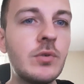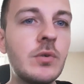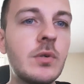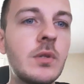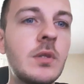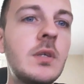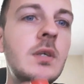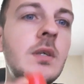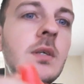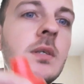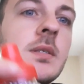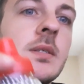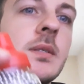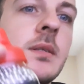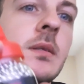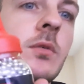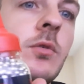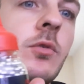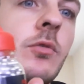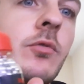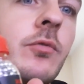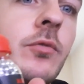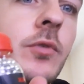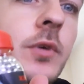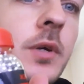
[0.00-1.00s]
these
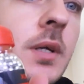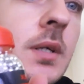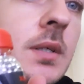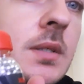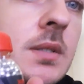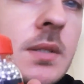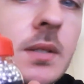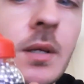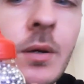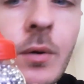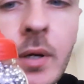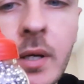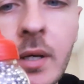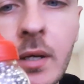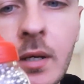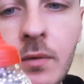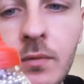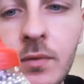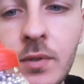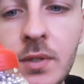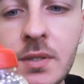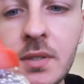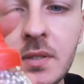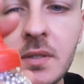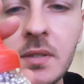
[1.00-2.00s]
little things. Now I
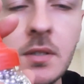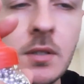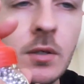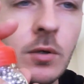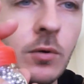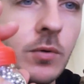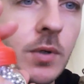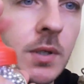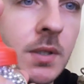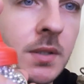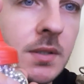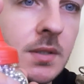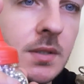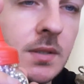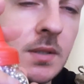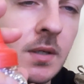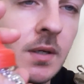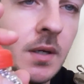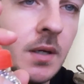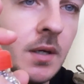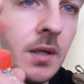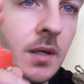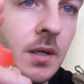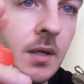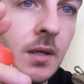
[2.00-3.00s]
have the steel ones.
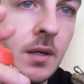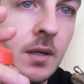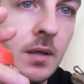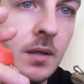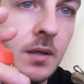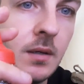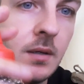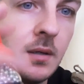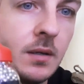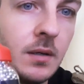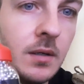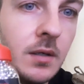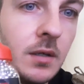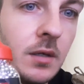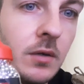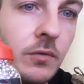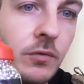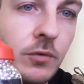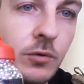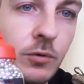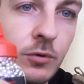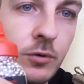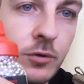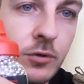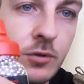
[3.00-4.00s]
If
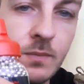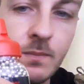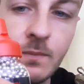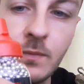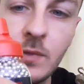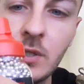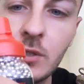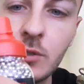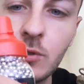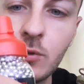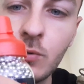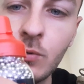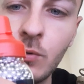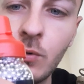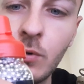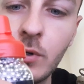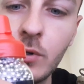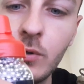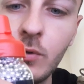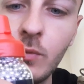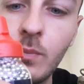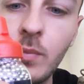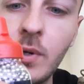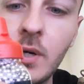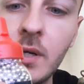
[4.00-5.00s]
the store
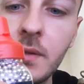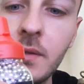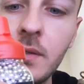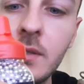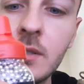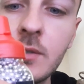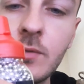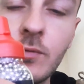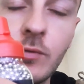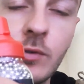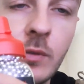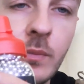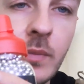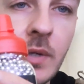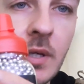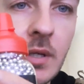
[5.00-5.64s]
you bought this from